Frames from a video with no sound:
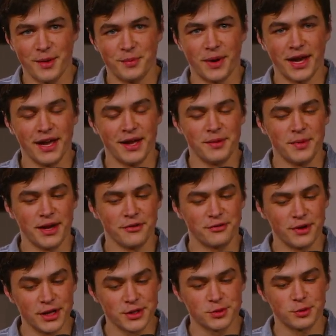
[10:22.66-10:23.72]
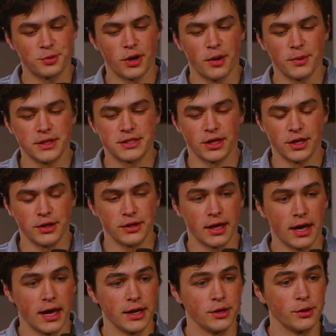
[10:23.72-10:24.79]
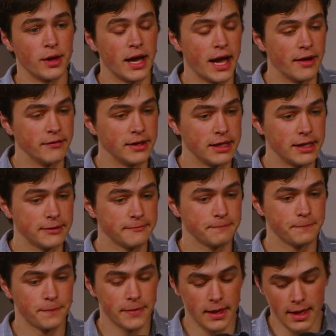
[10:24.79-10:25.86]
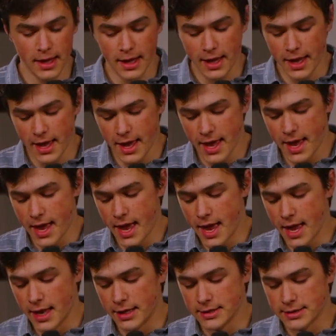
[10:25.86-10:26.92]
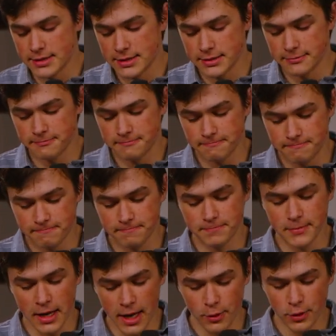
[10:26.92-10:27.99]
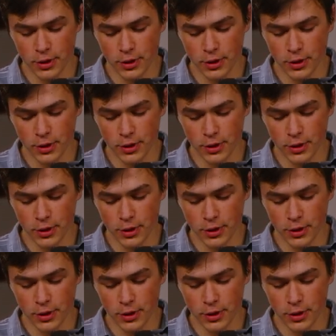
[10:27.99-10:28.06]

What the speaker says: My friends would probably tell you that I don't have any, and I